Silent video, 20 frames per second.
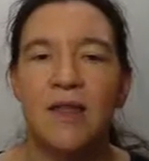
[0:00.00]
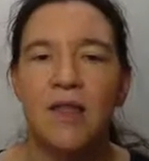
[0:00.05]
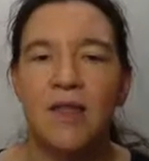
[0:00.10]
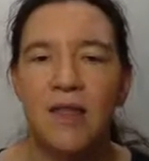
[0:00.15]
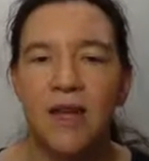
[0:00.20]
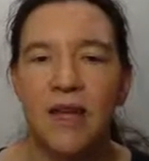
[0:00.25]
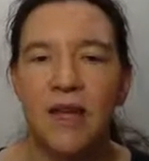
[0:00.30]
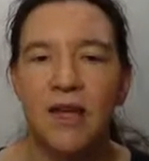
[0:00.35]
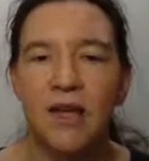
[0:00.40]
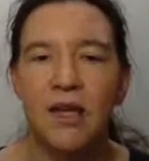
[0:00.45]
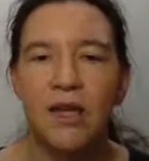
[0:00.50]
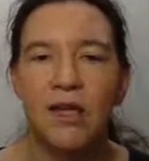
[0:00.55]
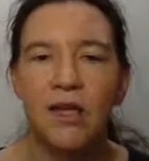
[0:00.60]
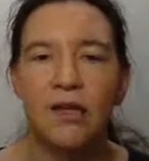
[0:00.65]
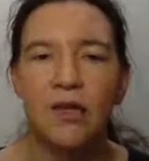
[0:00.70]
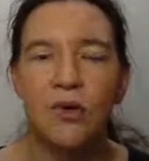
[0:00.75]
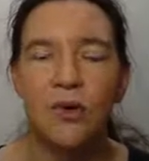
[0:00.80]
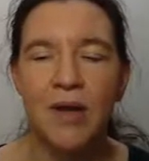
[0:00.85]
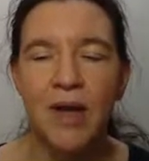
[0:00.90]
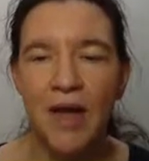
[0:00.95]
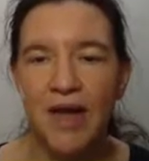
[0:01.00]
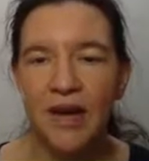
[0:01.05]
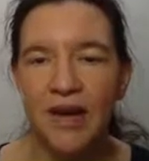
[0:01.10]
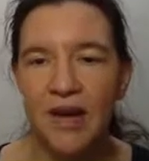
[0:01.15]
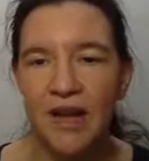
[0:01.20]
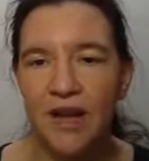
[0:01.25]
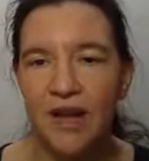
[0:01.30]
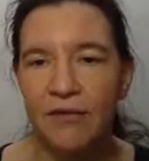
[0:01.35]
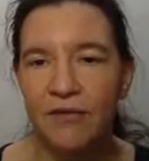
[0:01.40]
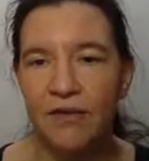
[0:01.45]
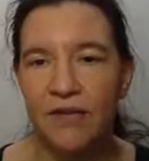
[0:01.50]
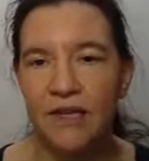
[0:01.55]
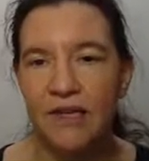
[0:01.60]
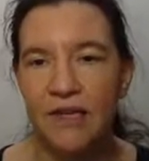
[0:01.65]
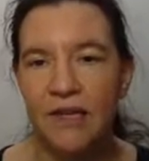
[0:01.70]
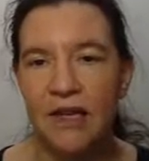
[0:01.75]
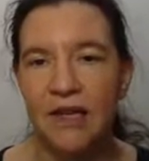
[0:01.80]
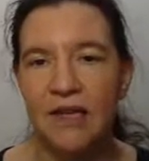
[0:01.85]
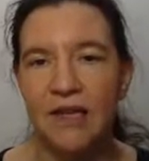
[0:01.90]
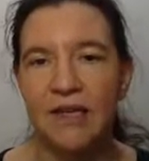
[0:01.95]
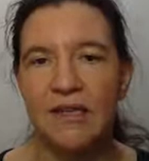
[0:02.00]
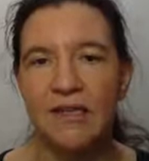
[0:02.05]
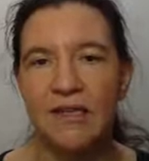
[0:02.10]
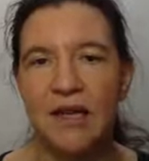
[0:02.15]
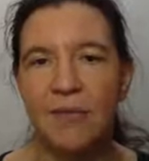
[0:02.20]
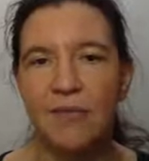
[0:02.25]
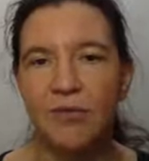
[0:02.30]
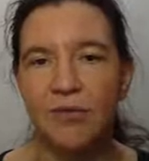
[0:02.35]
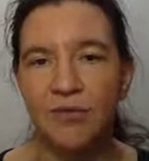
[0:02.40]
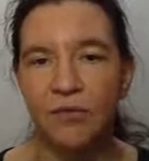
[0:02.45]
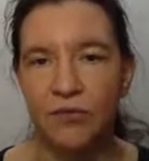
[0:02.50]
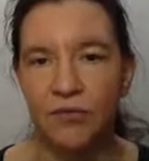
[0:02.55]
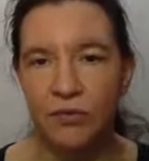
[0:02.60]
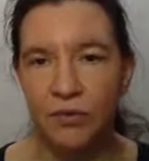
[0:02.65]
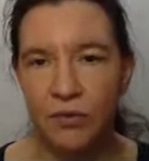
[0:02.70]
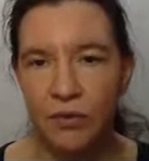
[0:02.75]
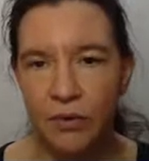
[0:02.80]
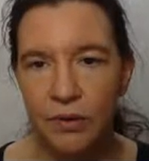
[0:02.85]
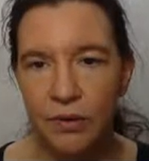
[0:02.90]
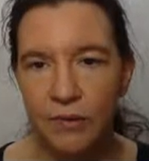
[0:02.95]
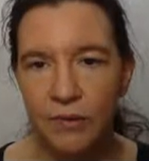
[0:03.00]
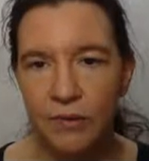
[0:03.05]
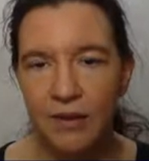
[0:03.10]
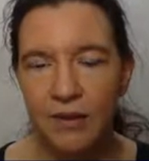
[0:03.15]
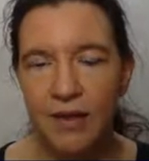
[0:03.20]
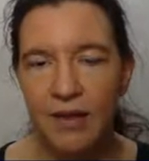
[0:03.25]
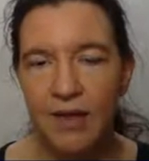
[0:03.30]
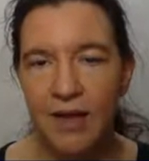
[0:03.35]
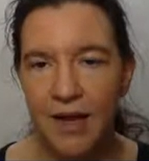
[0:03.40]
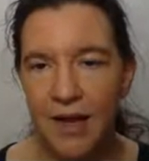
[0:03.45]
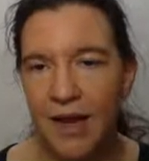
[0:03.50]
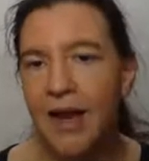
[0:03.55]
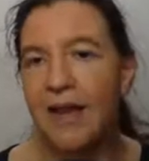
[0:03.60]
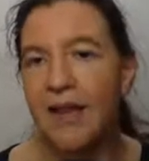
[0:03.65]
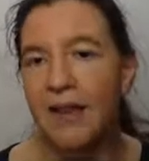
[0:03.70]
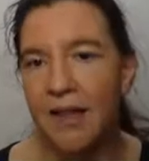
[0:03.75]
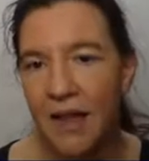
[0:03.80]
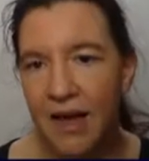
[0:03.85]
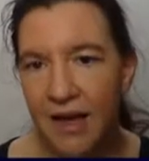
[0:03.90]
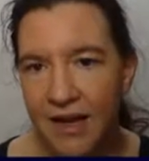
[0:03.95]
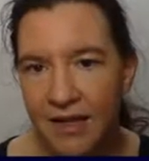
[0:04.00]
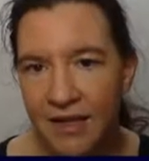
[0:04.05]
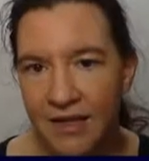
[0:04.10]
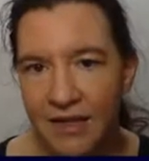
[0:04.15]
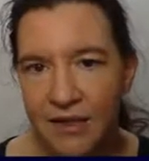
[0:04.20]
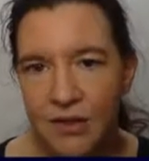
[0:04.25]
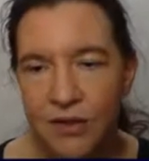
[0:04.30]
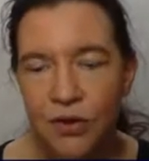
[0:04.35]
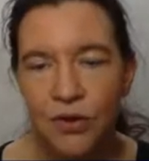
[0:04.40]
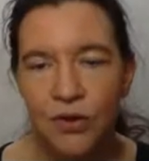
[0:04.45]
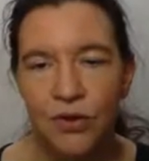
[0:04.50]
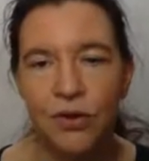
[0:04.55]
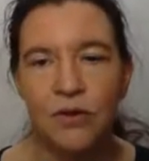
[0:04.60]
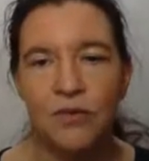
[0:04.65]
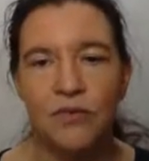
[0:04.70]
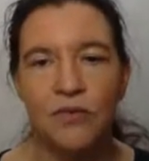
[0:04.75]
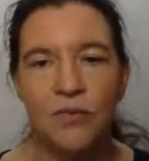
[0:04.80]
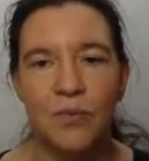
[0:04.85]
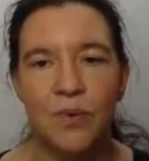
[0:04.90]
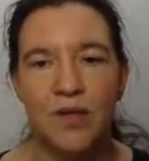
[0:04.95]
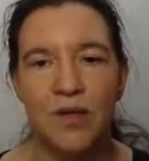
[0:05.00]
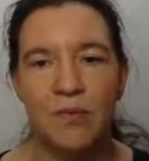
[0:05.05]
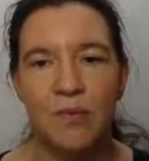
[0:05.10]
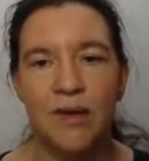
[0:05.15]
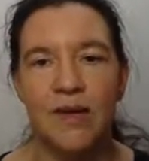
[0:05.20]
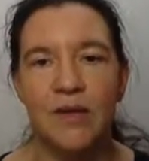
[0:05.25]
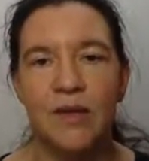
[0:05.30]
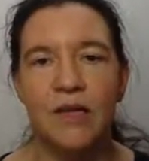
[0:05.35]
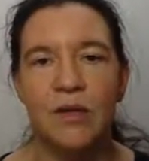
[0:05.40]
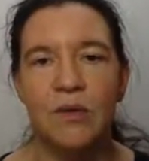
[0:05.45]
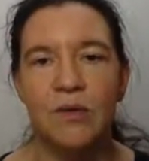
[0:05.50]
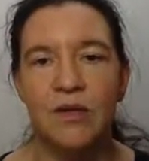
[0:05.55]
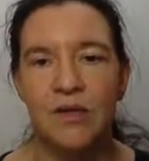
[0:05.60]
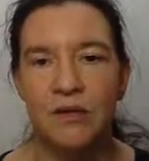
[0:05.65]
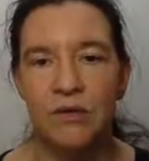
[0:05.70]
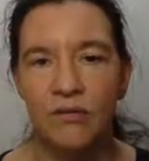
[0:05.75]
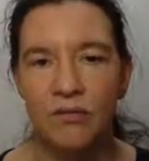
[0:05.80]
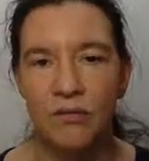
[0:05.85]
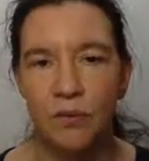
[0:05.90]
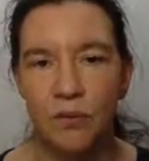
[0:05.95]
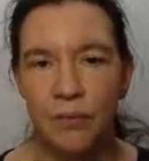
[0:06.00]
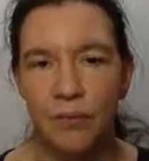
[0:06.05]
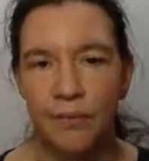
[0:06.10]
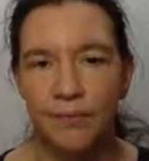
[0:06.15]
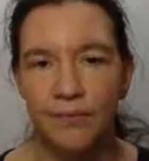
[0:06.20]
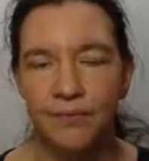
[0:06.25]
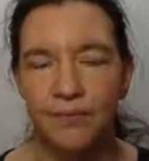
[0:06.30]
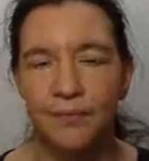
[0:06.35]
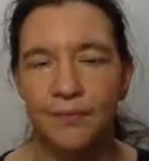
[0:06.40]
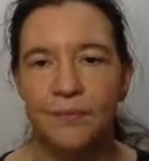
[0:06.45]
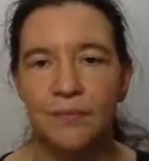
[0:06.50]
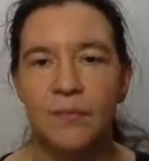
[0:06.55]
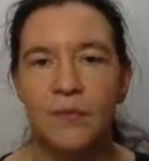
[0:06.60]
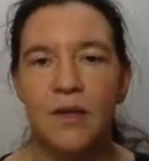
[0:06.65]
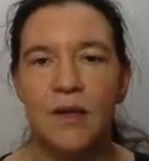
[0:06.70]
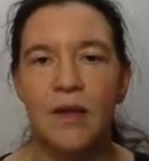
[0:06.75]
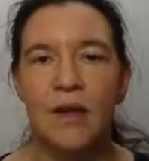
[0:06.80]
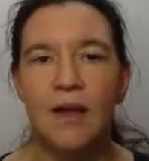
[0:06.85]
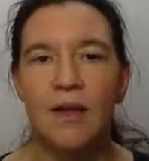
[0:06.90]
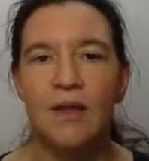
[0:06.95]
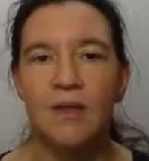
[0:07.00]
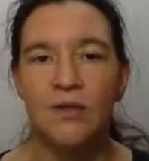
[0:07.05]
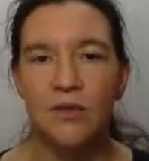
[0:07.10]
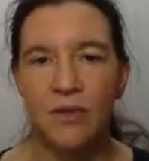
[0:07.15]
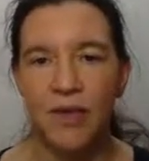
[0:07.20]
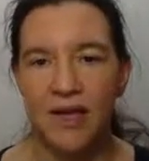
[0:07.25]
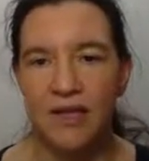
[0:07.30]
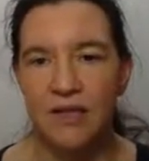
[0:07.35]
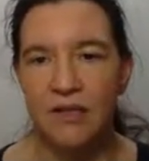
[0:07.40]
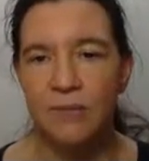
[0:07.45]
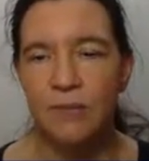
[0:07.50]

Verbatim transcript: then you can have that k is up to 4 and there exists curves where the embedding degree is 4. So that's